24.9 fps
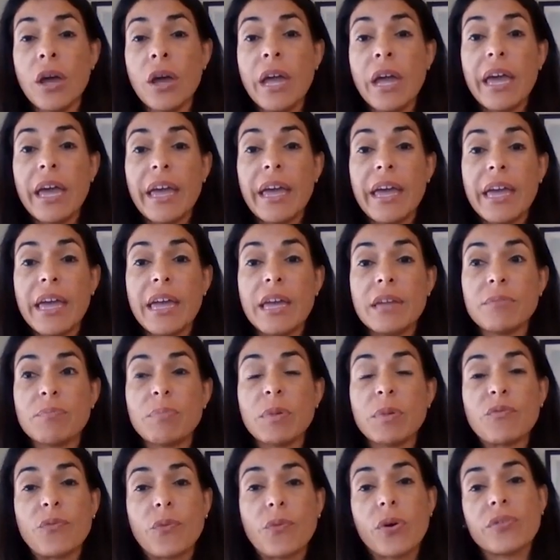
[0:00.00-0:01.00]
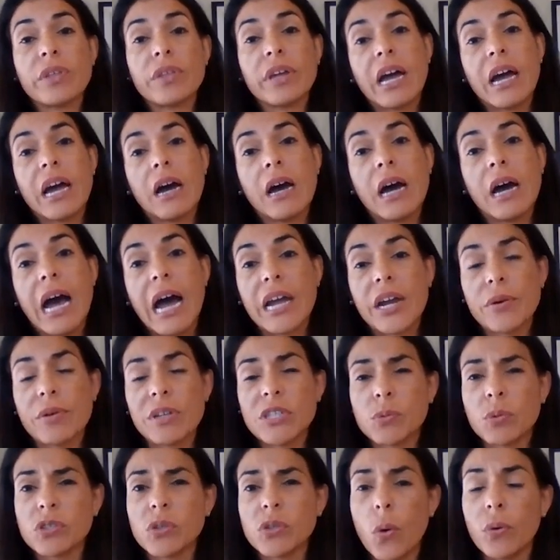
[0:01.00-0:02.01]
and before the IRS
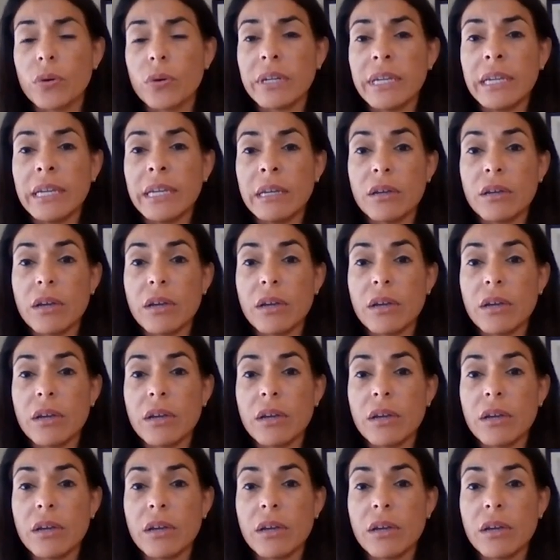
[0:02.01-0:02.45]
was only,